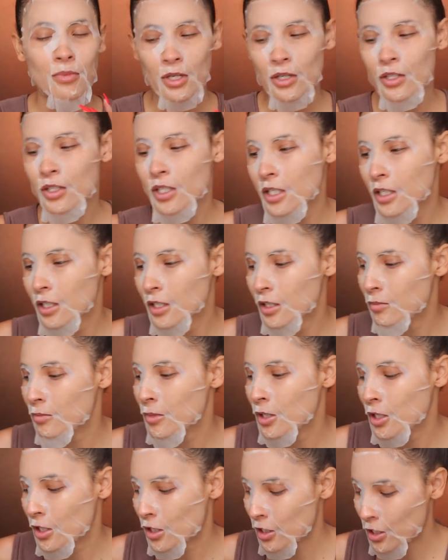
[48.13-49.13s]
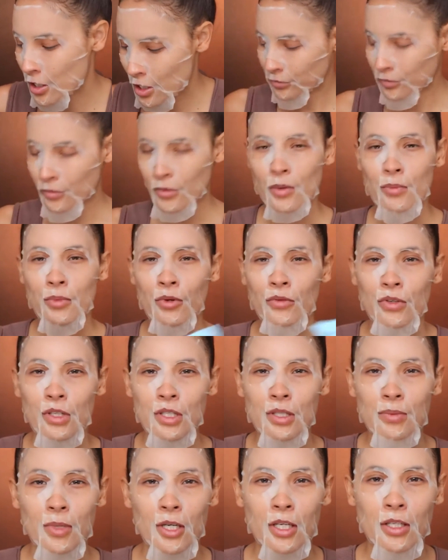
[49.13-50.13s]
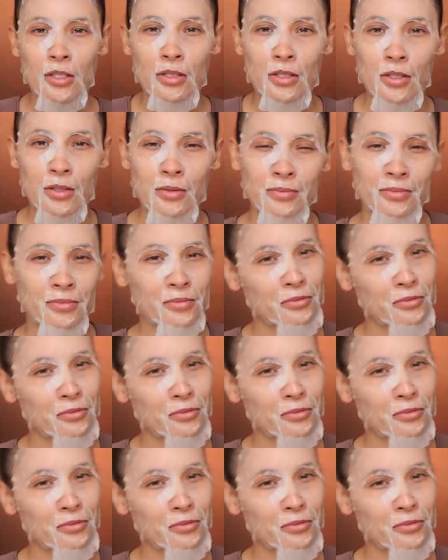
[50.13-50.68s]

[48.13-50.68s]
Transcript: marinating in my face mask.